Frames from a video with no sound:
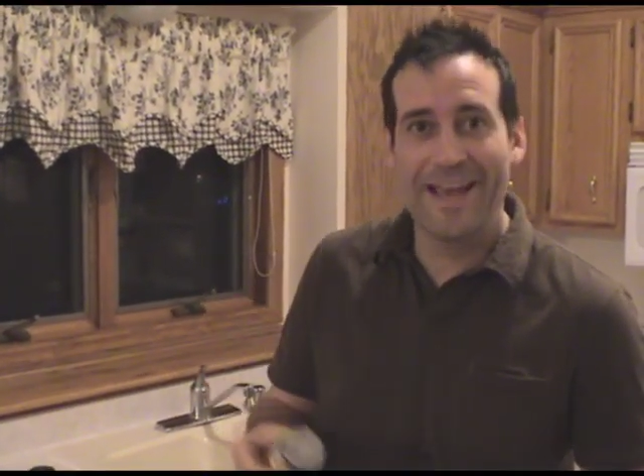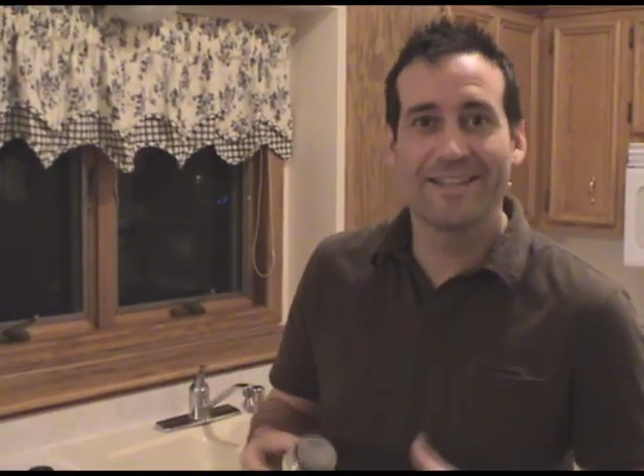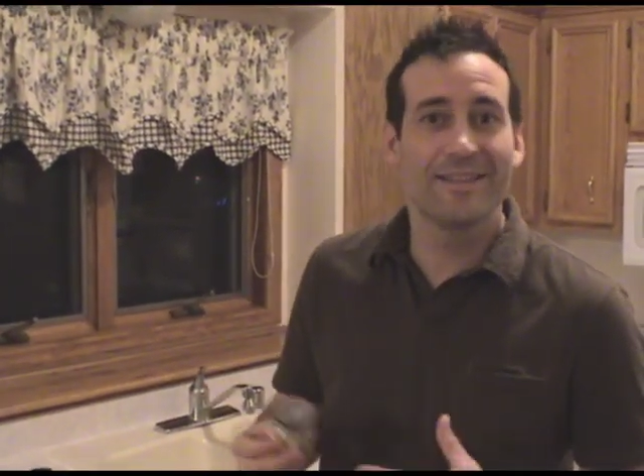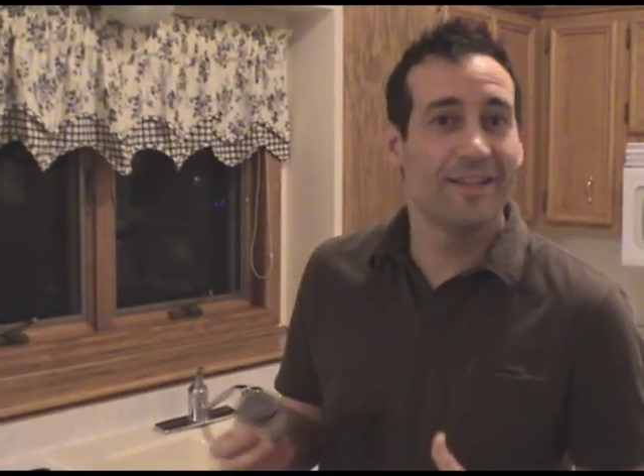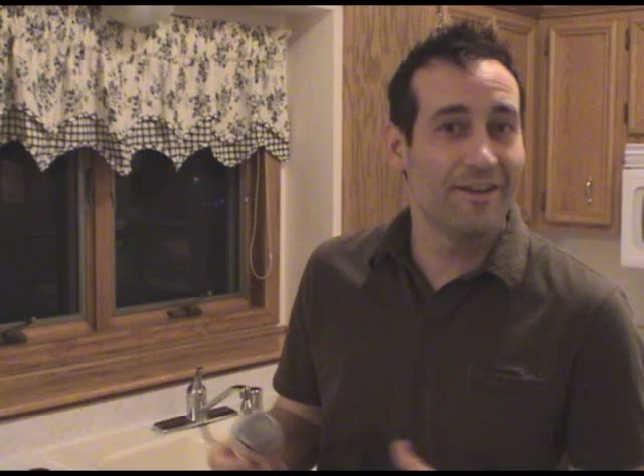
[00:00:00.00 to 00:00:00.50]

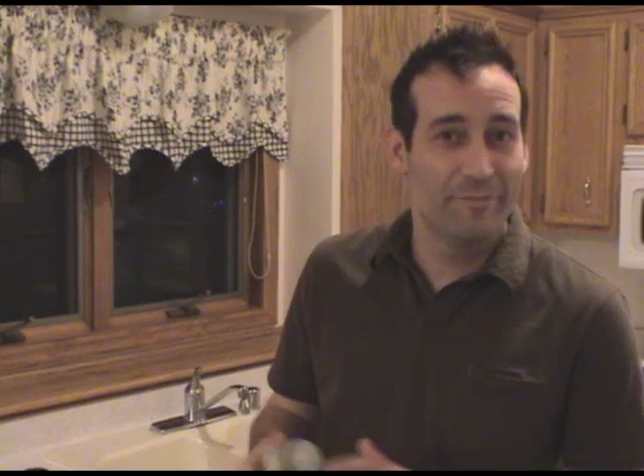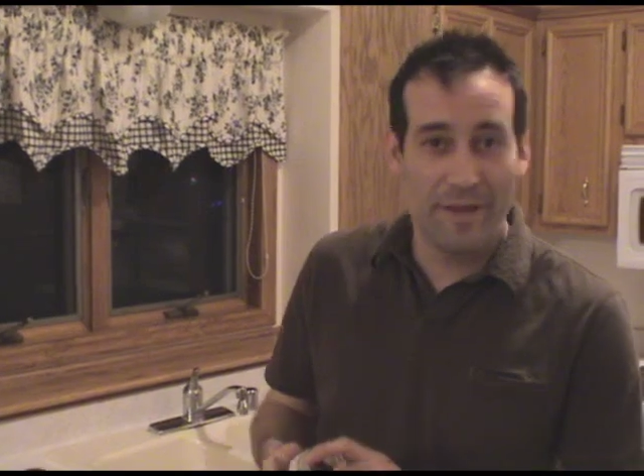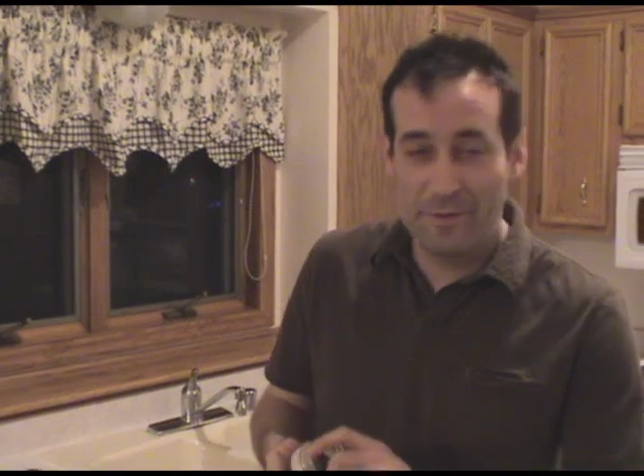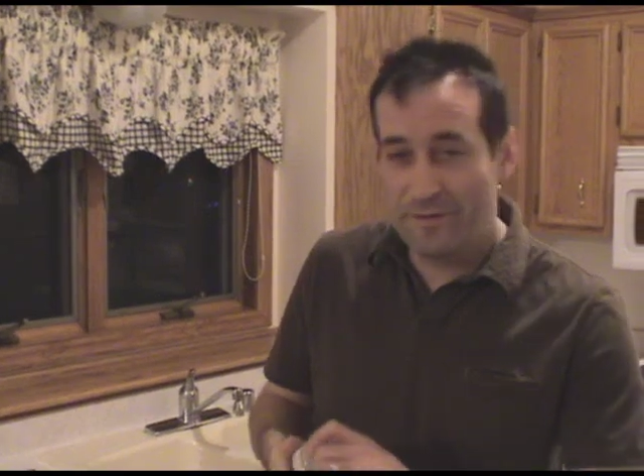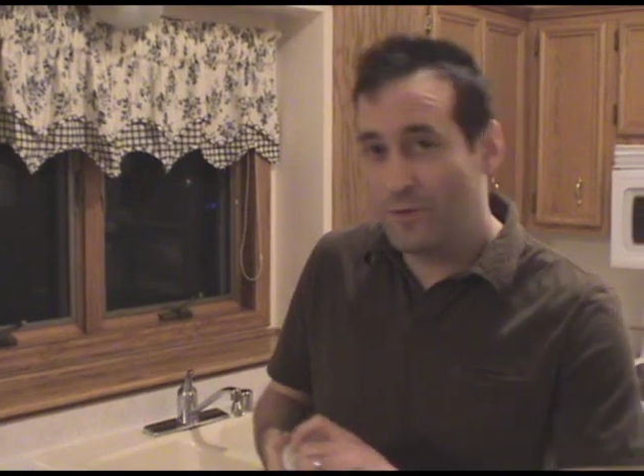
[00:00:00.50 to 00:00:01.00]
Cats love
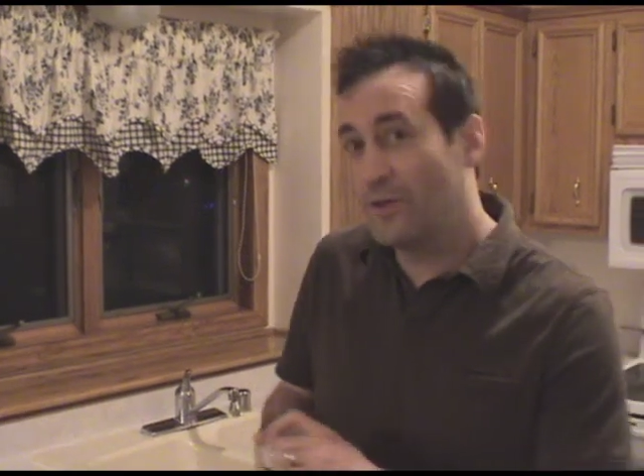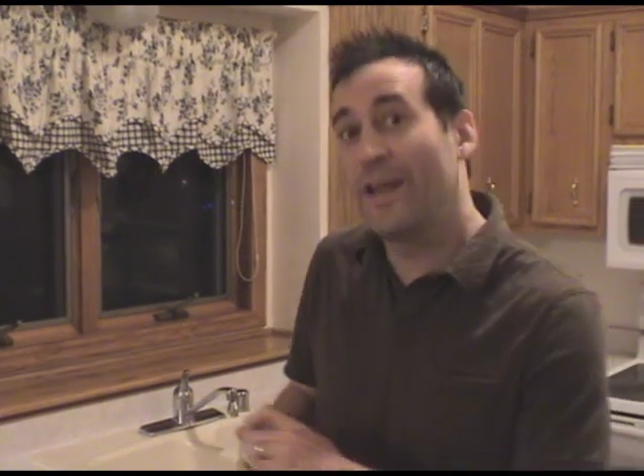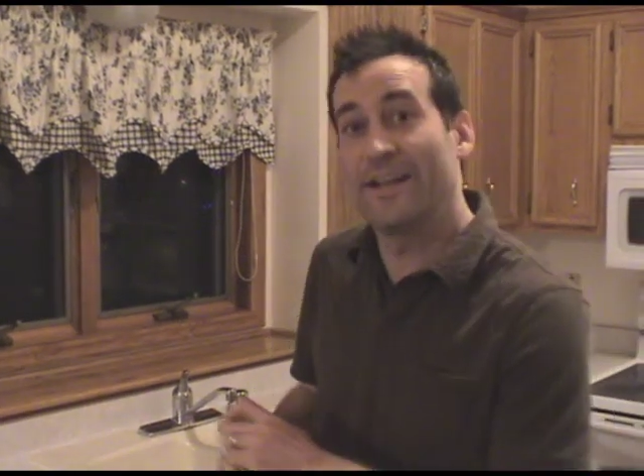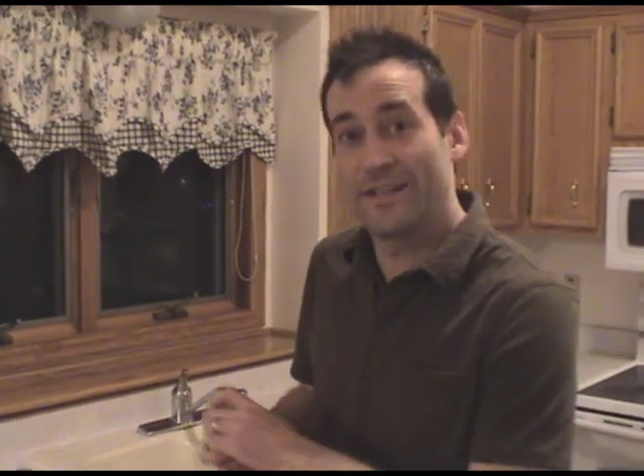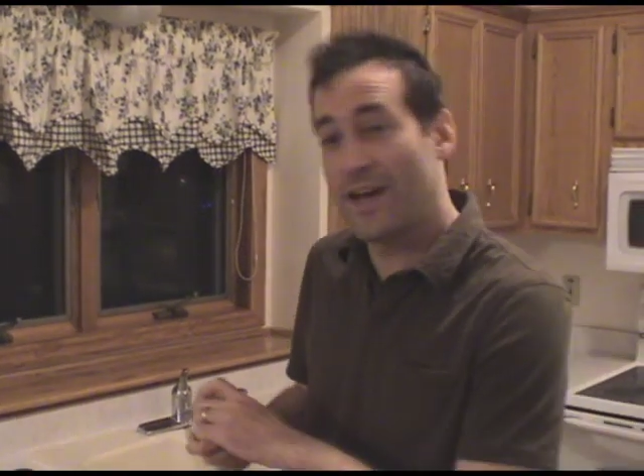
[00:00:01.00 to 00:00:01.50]
baby
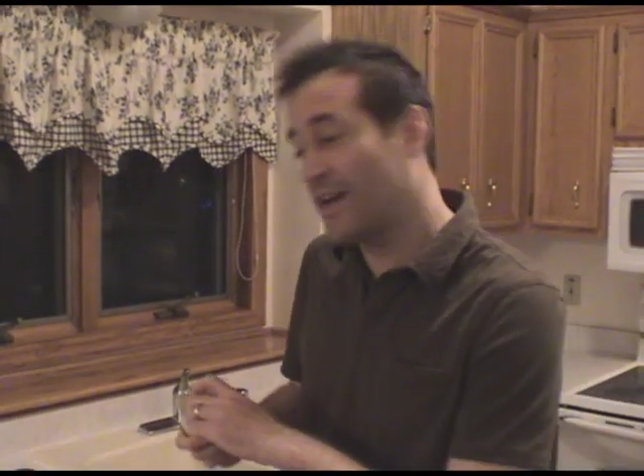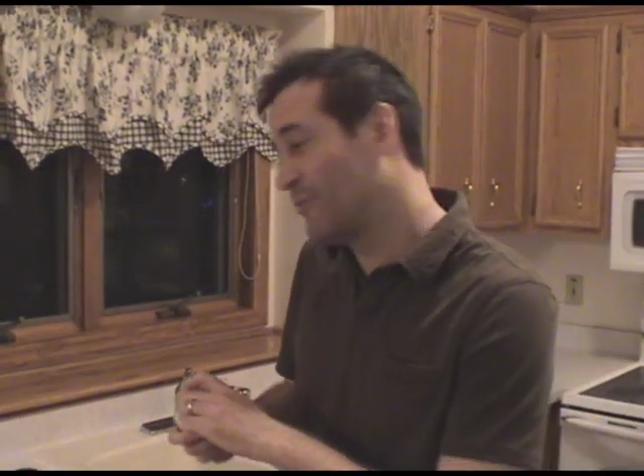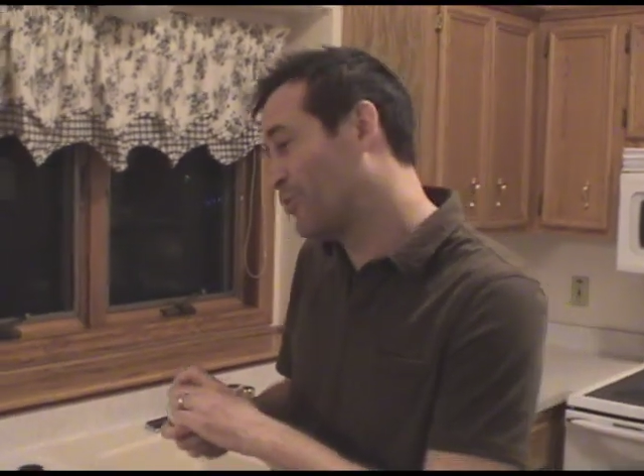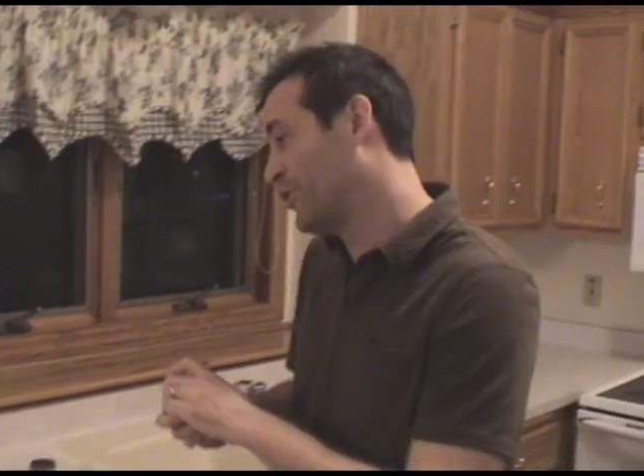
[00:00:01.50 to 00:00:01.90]
food and it's high in